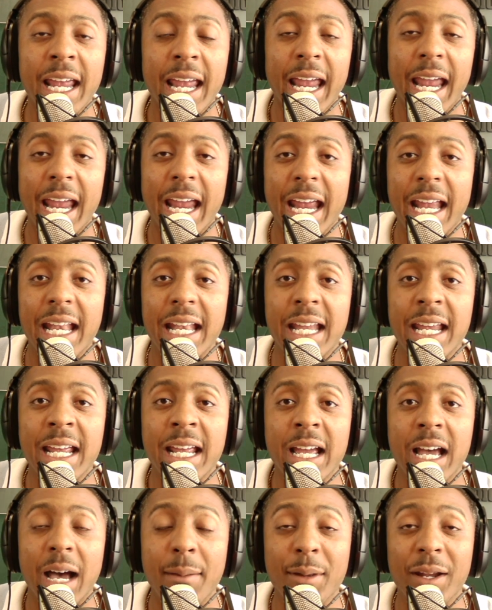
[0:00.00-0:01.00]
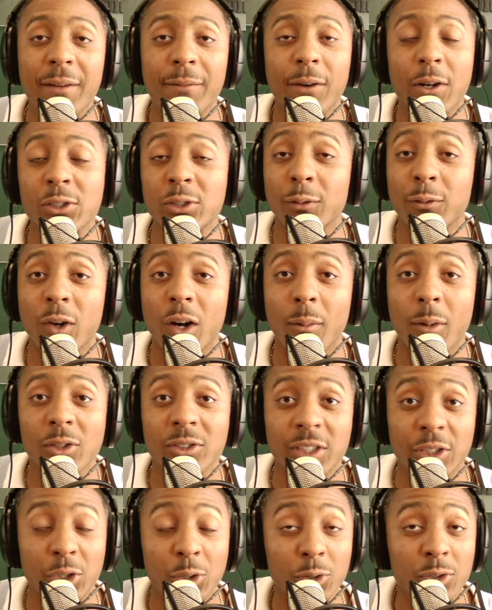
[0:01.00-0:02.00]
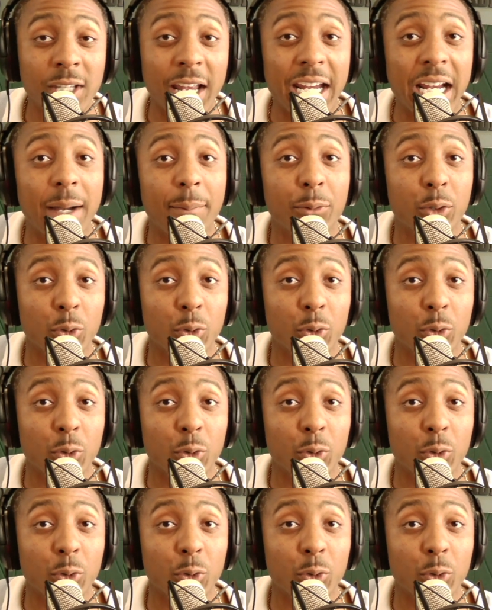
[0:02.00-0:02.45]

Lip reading: And, first and foremost, did you stay up